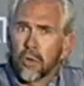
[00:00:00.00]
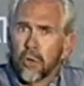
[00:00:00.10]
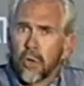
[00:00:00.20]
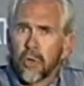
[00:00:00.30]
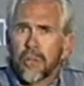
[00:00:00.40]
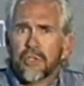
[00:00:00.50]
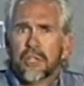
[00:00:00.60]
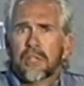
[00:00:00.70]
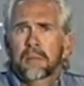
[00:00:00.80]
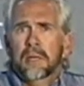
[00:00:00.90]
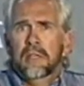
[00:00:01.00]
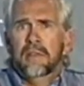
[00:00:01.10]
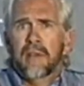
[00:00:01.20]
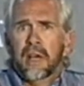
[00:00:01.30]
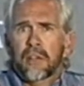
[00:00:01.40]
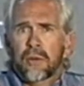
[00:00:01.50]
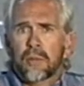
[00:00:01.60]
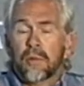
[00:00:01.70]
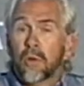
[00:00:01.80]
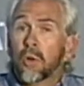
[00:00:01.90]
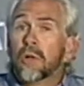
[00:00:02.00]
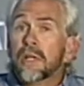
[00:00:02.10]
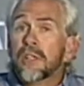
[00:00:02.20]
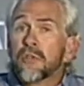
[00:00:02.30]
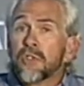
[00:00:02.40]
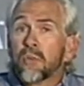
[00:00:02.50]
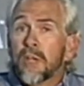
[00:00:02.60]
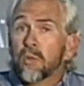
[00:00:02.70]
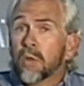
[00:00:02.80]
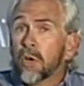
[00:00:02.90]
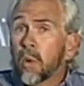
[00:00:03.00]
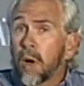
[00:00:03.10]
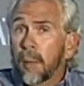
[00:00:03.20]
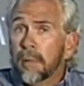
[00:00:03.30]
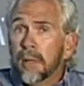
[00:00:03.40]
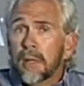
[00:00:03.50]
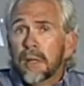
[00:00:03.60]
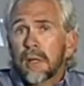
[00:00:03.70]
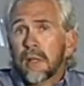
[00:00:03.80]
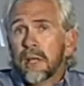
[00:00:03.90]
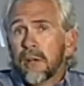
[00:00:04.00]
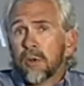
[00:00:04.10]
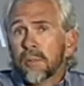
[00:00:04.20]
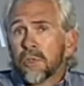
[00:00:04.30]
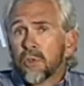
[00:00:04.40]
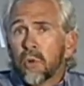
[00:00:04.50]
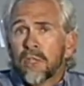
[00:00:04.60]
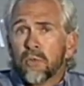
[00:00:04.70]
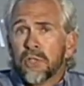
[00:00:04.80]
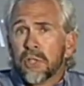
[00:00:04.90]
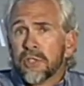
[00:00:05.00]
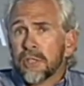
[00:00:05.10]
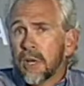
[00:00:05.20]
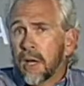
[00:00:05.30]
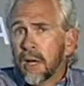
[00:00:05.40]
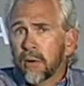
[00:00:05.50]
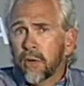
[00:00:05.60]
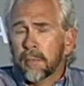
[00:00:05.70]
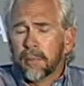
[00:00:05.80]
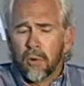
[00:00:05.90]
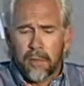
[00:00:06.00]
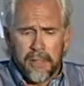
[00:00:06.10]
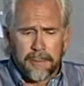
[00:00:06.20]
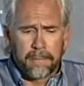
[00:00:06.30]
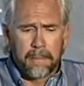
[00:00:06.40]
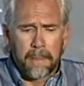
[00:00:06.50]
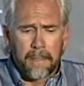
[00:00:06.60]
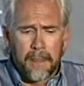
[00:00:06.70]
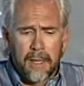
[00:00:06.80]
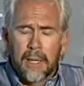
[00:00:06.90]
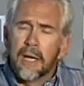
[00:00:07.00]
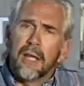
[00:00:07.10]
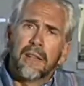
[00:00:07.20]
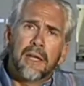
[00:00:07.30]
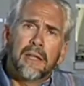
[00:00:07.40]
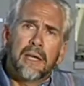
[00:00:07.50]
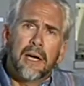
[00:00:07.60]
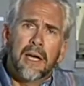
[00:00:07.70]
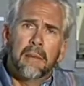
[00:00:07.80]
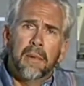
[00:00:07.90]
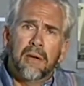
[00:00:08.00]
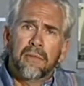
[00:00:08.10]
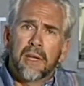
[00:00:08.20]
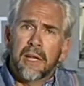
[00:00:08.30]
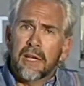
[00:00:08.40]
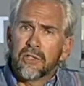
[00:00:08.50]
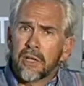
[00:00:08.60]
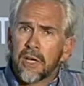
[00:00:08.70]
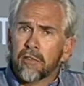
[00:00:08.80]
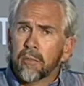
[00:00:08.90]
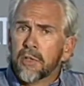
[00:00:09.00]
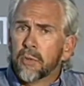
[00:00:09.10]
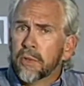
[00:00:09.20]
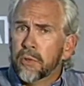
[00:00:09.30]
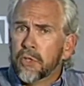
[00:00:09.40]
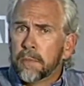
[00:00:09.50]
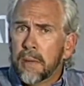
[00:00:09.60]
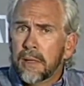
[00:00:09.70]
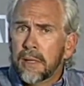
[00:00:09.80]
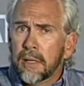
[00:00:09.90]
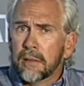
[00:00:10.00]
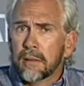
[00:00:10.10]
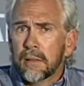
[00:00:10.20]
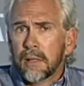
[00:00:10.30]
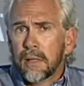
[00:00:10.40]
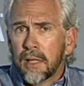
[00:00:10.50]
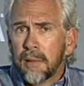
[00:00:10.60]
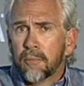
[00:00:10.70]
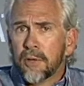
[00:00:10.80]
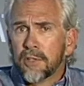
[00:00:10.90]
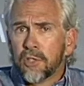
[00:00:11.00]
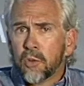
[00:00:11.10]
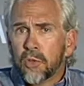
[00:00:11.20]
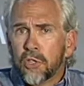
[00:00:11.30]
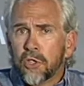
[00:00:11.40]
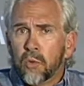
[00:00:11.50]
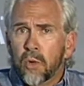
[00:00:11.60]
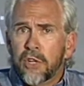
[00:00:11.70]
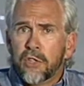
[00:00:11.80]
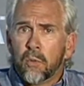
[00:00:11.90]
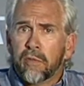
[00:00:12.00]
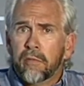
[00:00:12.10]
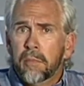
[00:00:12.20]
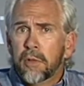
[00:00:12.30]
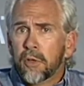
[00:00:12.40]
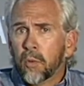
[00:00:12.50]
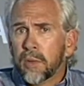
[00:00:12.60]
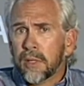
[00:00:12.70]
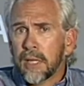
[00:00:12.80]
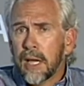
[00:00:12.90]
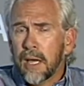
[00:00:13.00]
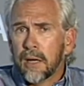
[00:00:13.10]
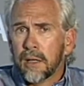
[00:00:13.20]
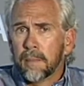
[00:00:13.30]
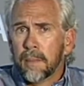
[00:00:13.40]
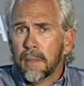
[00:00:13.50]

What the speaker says: currency can be devalued. Local interest rates will go up. That almost always results in higher unemployment. Then the IMF can ask the government to reduce spending. That brings us to a situation we're familiar with in Canada.